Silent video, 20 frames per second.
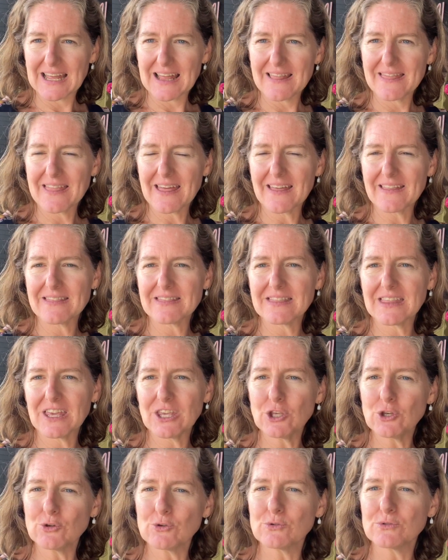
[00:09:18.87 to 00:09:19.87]
that they
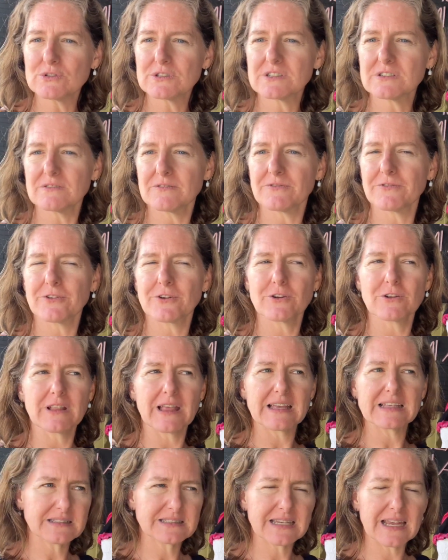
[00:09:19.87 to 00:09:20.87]
use for
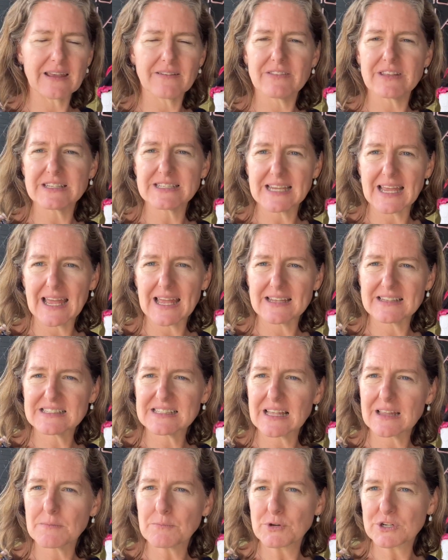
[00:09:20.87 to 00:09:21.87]
like Day of the Dead
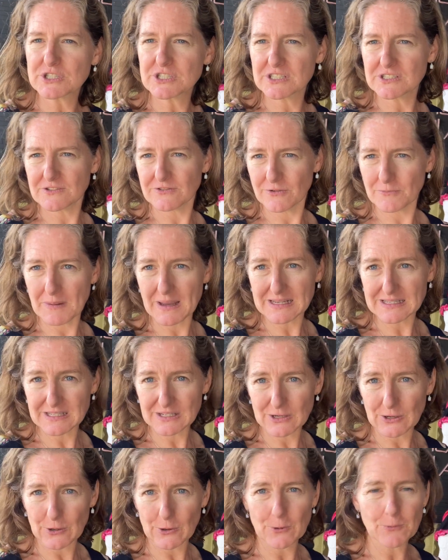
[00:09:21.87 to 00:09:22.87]
celebrations for
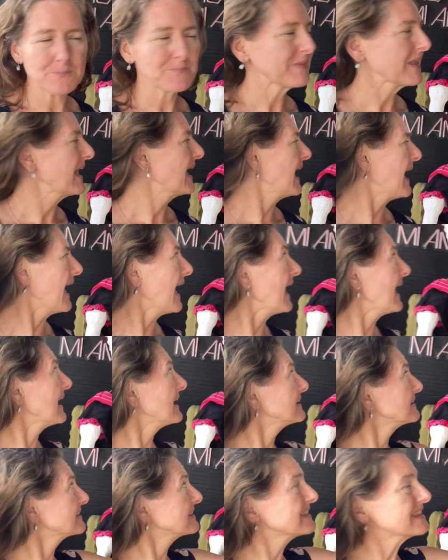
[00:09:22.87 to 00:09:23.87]
Mexico.
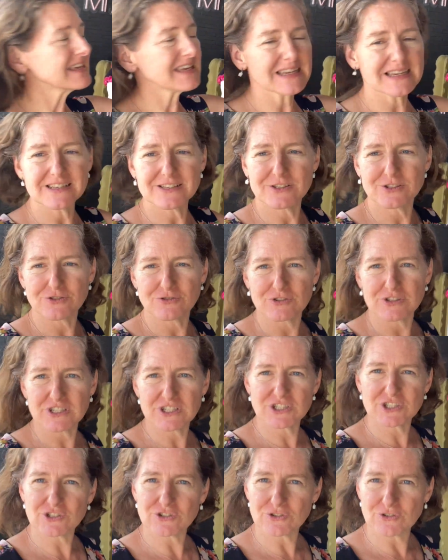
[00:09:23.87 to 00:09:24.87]
And this
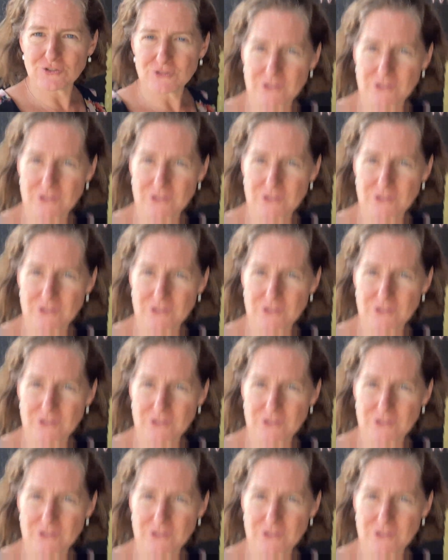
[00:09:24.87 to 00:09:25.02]
traditional,